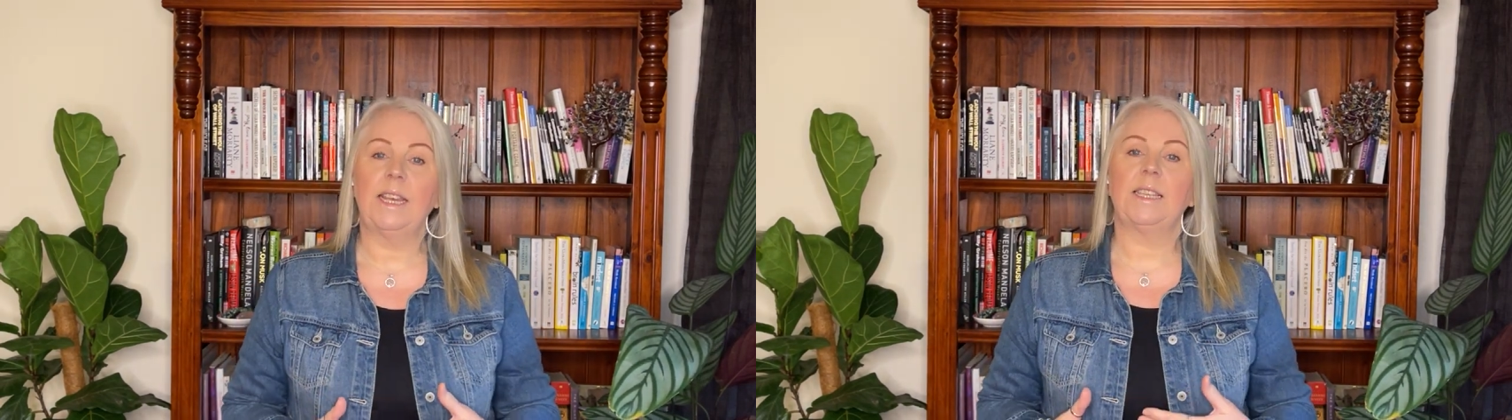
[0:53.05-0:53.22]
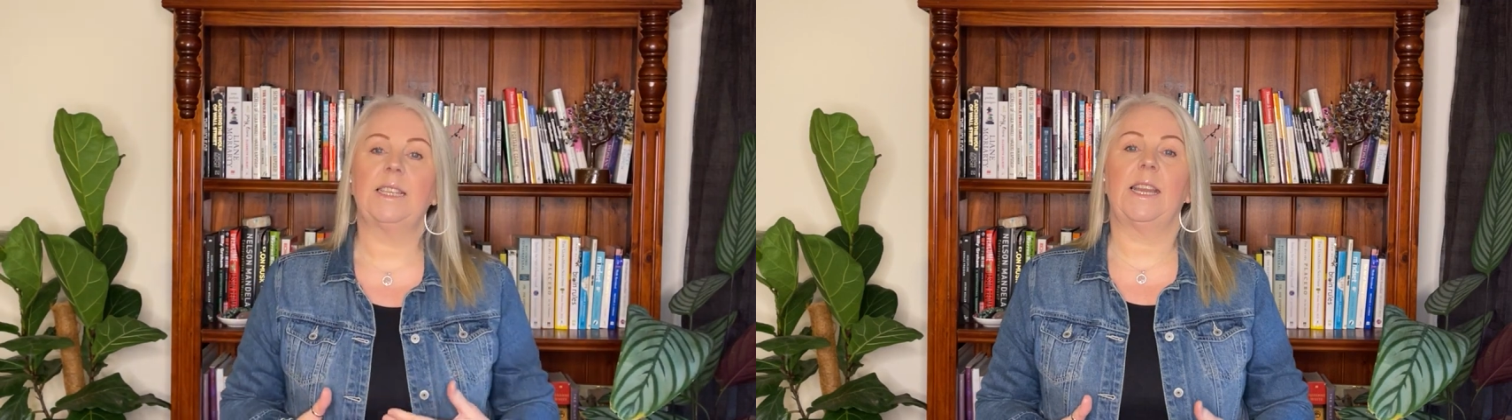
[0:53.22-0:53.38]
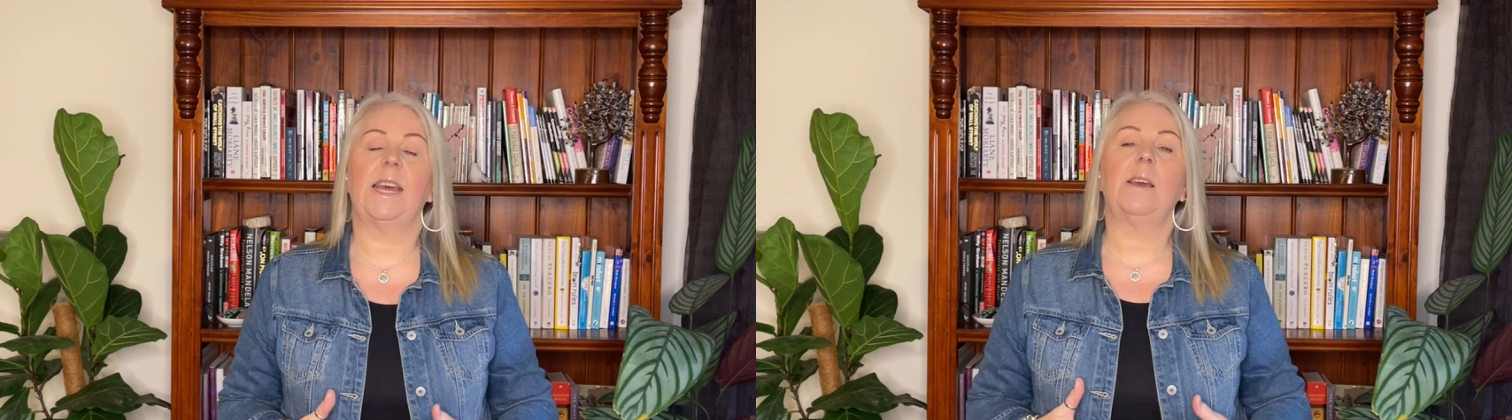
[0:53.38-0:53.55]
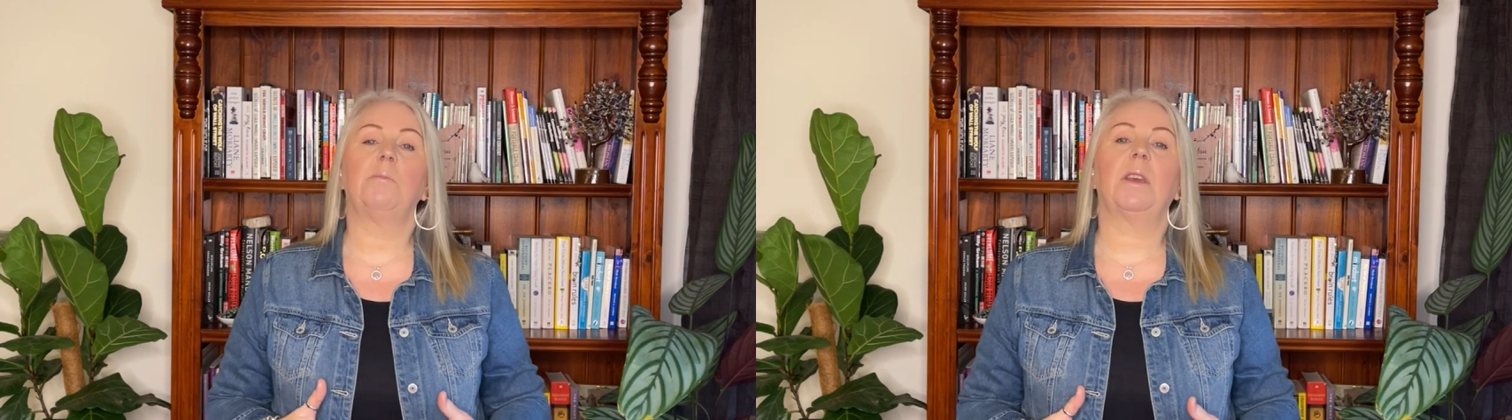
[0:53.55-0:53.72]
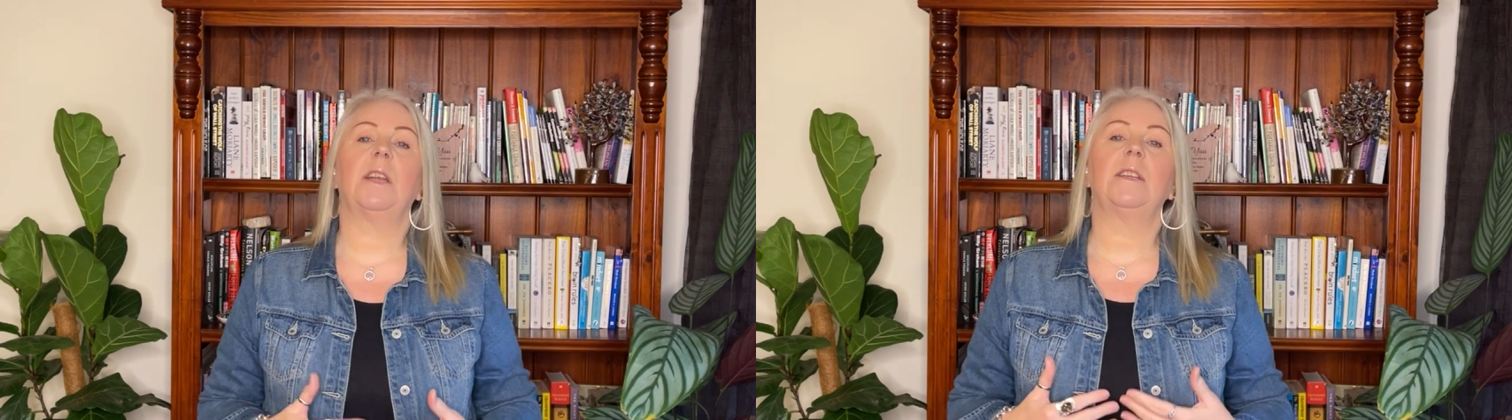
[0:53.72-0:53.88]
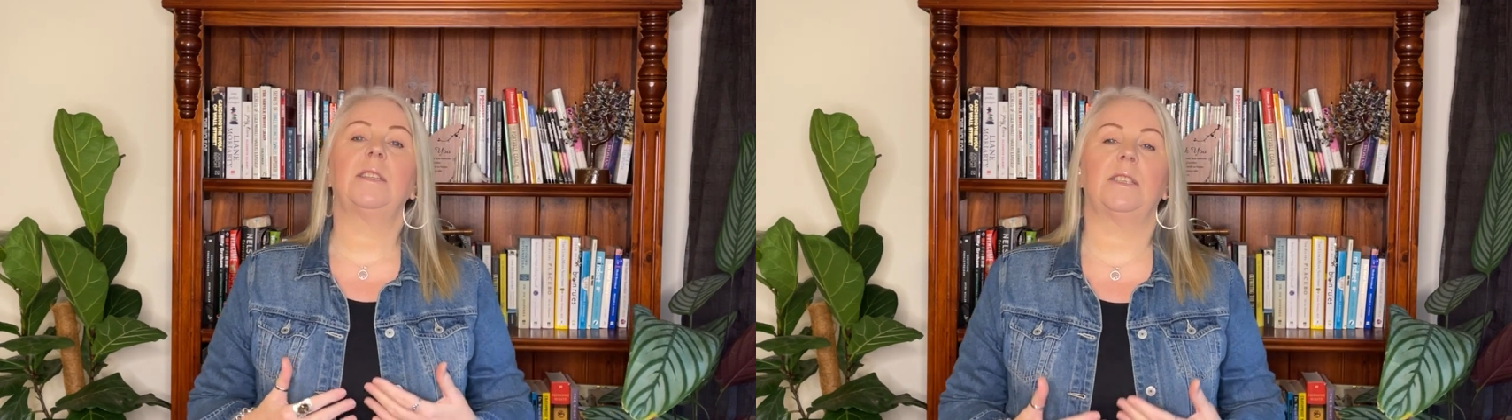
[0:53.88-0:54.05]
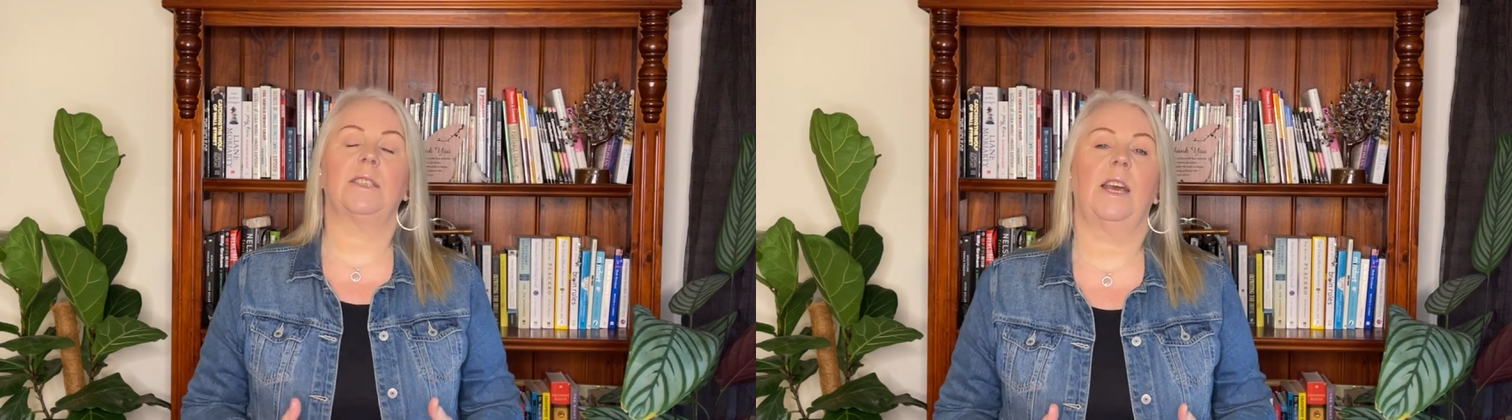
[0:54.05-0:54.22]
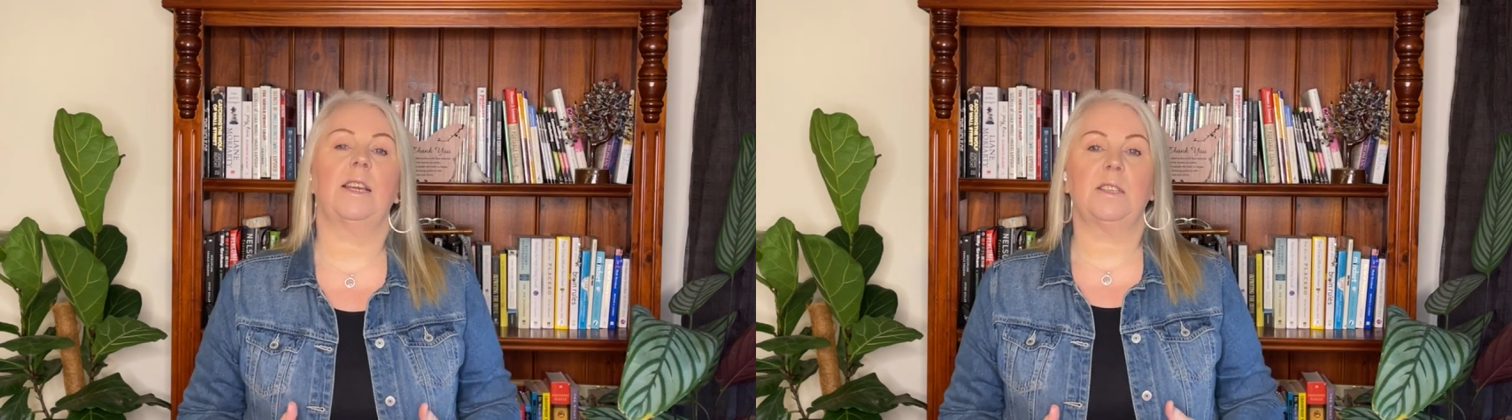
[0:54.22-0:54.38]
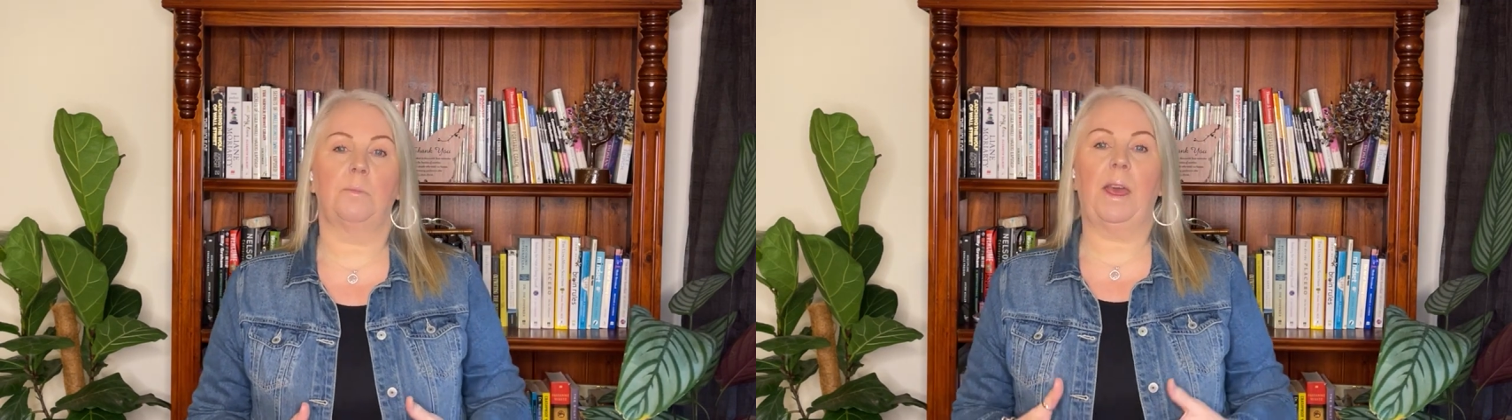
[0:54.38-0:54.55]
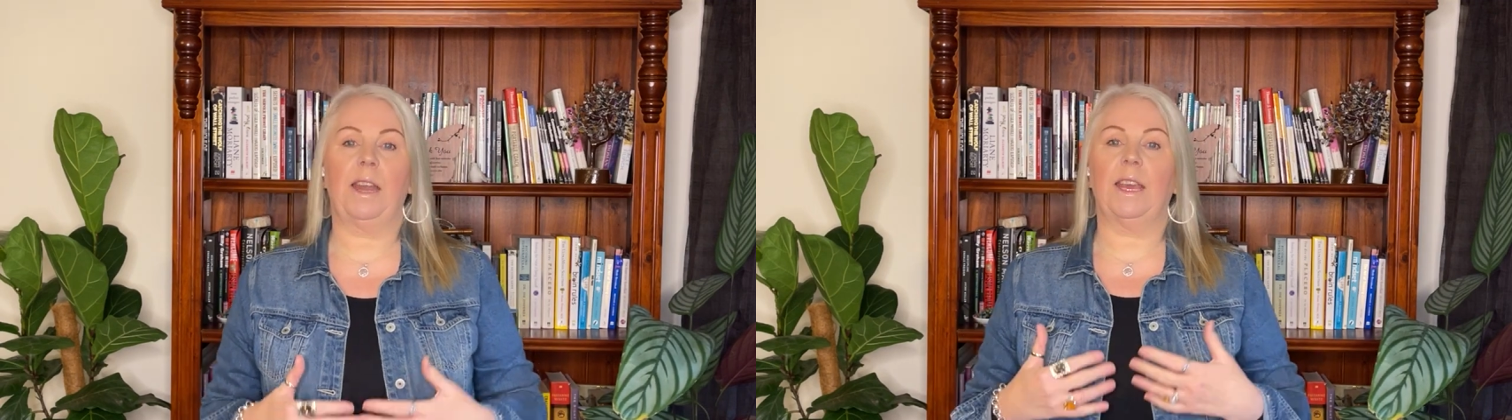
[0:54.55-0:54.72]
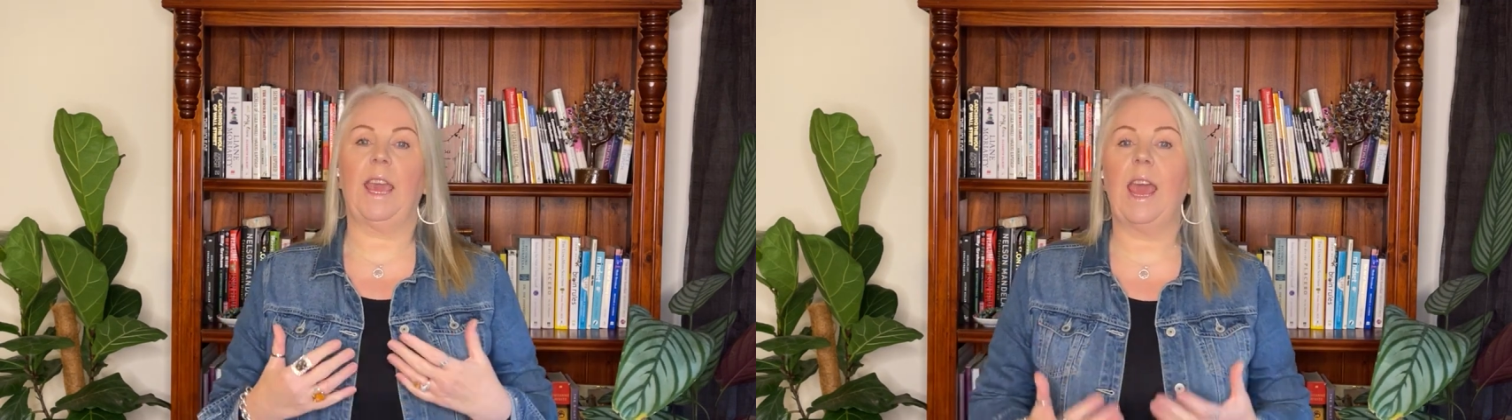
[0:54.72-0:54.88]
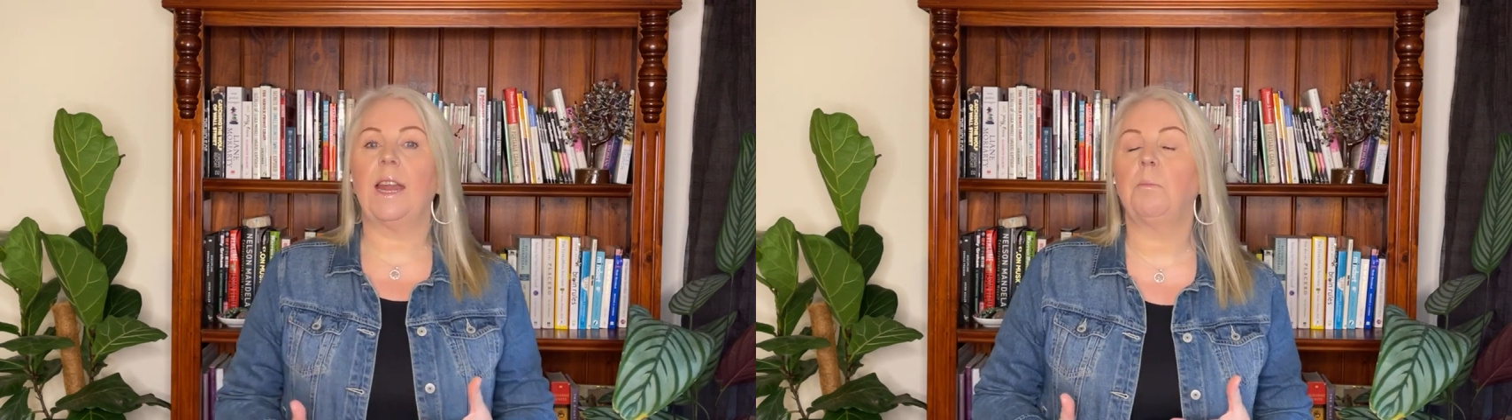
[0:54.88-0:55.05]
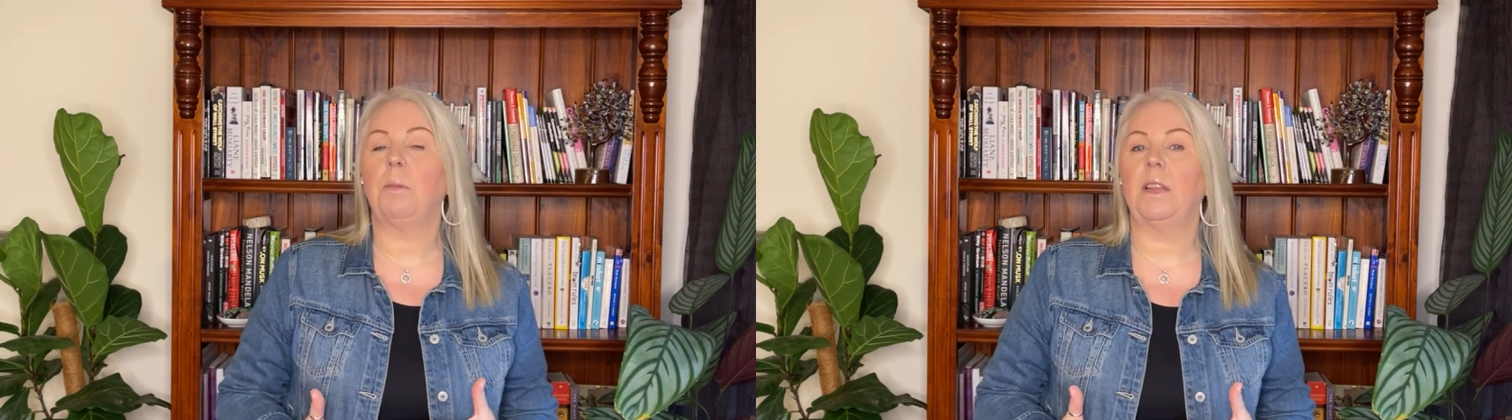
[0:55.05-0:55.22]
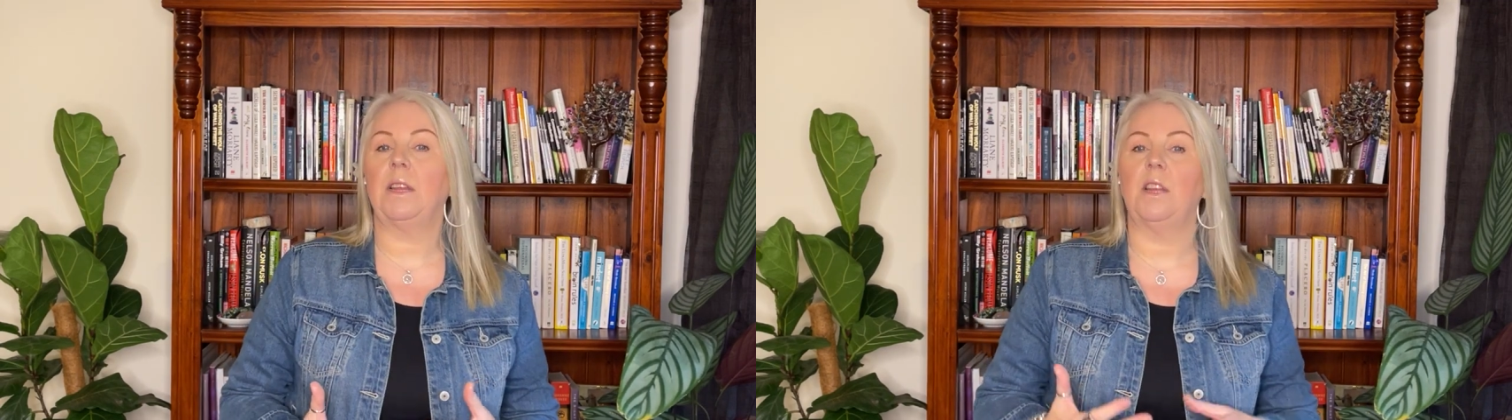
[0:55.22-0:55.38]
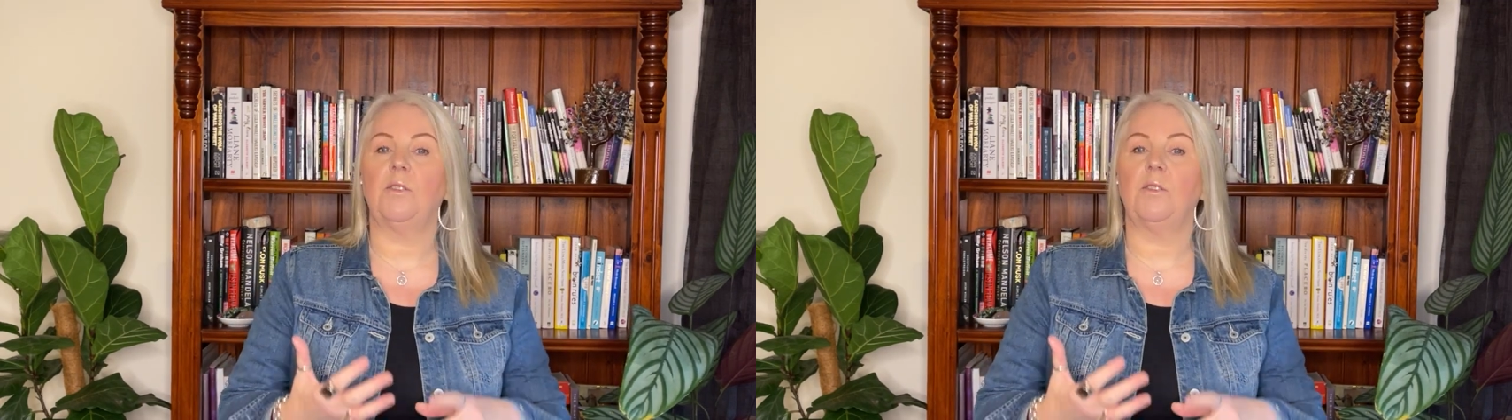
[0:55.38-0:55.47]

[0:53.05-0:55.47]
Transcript: Today I'm going to discuss about accountability